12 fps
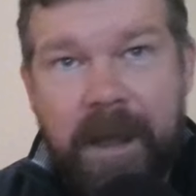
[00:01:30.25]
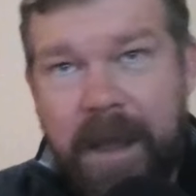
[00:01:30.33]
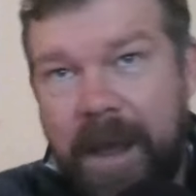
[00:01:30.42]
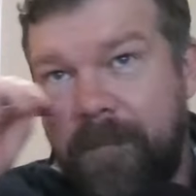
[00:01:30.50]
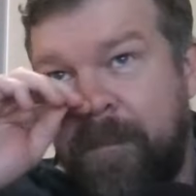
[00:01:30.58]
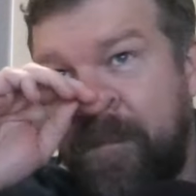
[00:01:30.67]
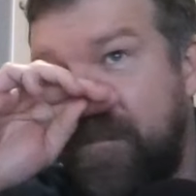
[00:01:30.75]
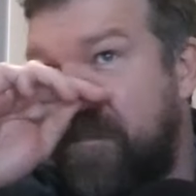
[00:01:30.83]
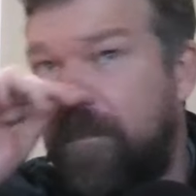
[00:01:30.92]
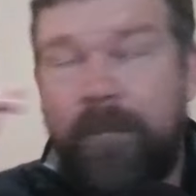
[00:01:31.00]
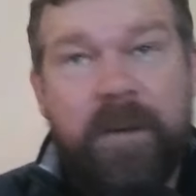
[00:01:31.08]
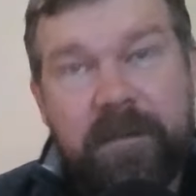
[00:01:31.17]
Um,
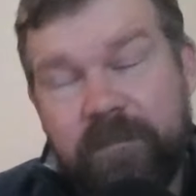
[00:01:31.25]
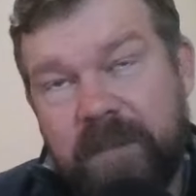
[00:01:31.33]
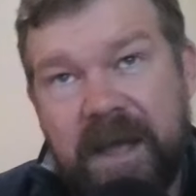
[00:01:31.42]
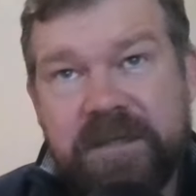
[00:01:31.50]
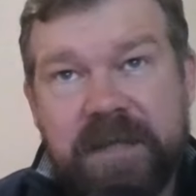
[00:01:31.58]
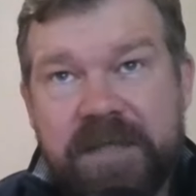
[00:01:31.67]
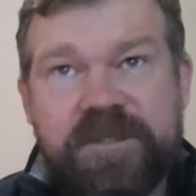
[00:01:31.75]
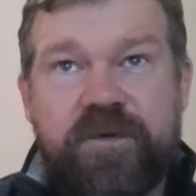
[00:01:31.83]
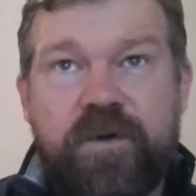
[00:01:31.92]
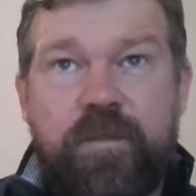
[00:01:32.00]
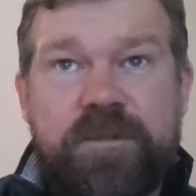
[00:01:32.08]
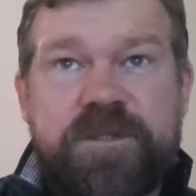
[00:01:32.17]
but Isaac
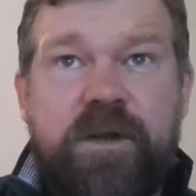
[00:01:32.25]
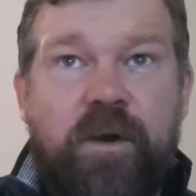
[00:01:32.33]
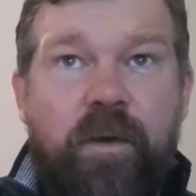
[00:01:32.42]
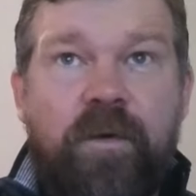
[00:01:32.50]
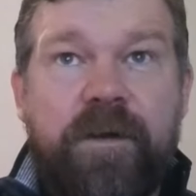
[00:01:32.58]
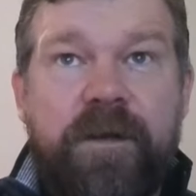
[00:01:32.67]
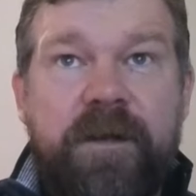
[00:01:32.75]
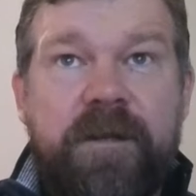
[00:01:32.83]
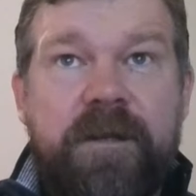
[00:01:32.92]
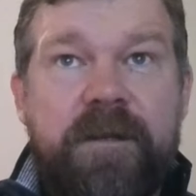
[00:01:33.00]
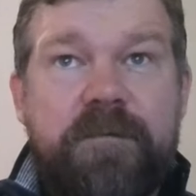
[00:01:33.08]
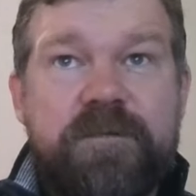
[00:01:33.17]
Newton wasn't alone in it.
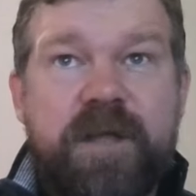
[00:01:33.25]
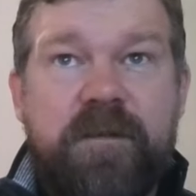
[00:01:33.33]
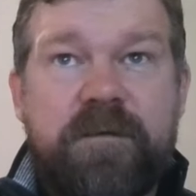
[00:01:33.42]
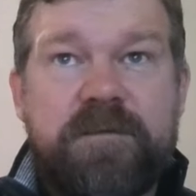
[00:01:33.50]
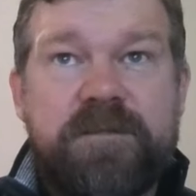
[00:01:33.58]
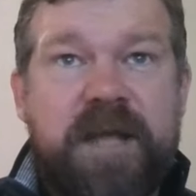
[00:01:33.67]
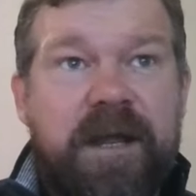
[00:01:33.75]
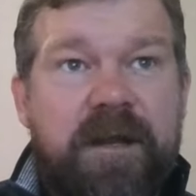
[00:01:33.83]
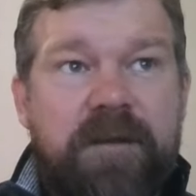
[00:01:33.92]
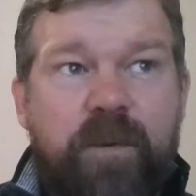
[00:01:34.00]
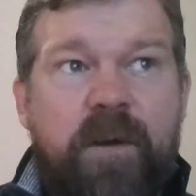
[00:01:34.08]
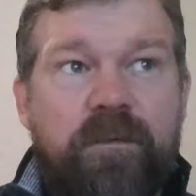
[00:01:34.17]
Uh, there was other si
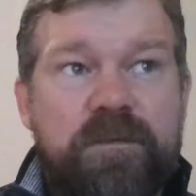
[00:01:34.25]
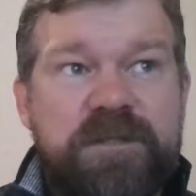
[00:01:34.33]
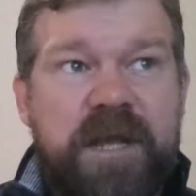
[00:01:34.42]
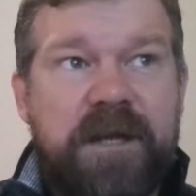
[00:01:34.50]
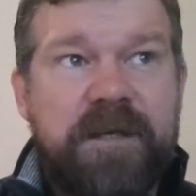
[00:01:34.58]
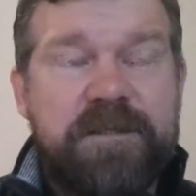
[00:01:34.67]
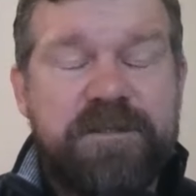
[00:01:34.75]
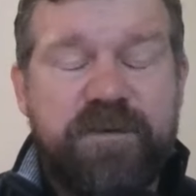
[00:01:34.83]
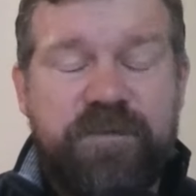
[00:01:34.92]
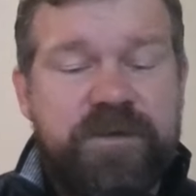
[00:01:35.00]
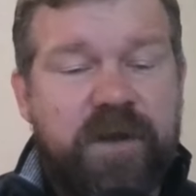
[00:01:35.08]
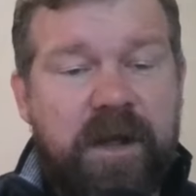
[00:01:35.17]
well-known scientists of
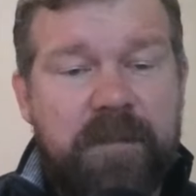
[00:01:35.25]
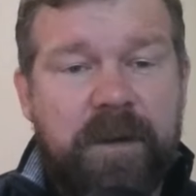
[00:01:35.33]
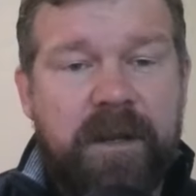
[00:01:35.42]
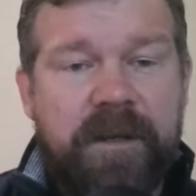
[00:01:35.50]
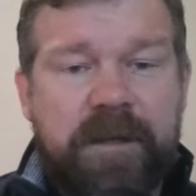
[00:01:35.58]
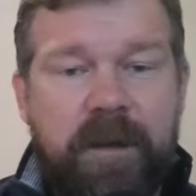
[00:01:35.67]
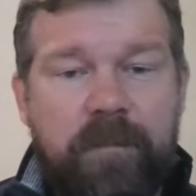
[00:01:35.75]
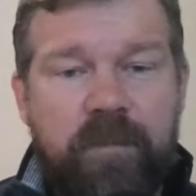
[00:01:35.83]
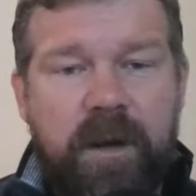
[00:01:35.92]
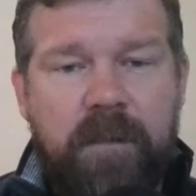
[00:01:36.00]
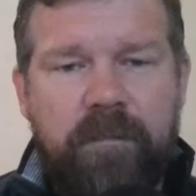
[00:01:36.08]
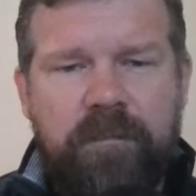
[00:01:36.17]
the time, like um,
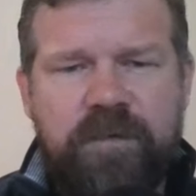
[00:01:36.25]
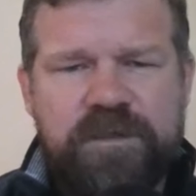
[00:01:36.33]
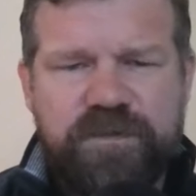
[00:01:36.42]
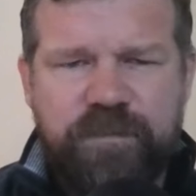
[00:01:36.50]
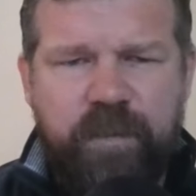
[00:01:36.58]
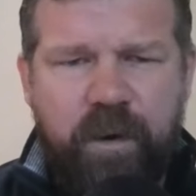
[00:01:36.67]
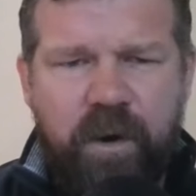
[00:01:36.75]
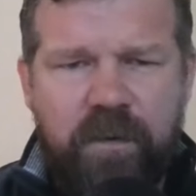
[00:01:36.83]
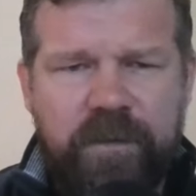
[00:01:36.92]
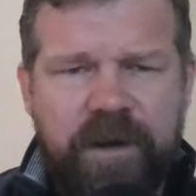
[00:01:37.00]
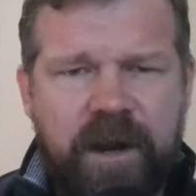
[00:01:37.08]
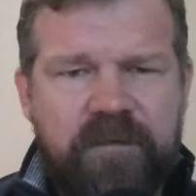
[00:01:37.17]
um, Richard
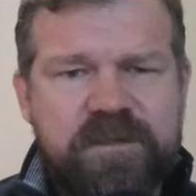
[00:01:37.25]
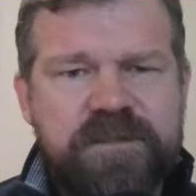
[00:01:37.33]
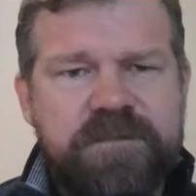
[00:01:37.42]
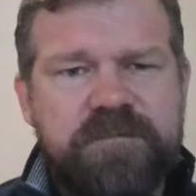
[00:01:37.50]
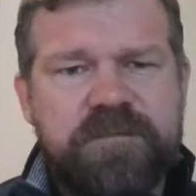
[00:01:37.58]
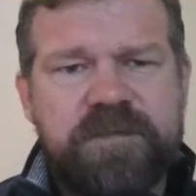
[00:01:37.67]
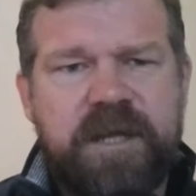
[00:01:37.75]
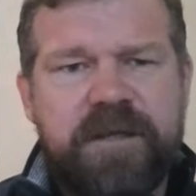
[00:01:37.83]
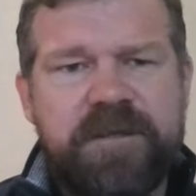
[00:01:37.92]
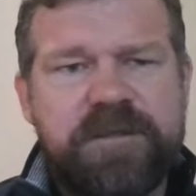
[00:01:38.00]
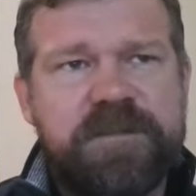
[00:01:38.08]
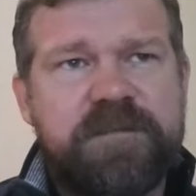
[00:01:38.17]
Boyle, an Irish
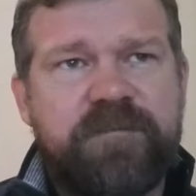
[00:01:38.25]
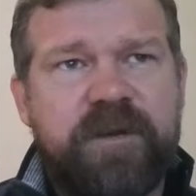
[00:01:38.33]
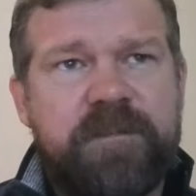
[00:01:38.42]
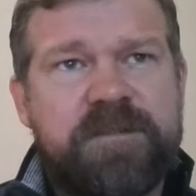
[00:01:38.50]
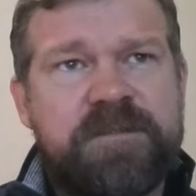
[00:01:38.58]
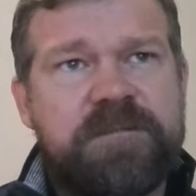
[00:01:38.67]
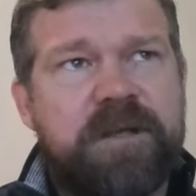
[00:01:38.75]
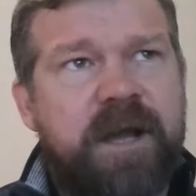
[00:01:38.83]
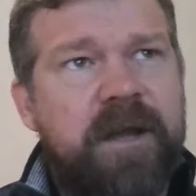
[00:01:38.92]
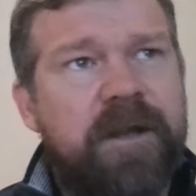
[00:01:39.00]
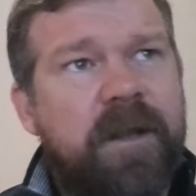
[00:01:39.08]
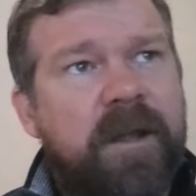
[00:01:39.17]
scientist, famous guy.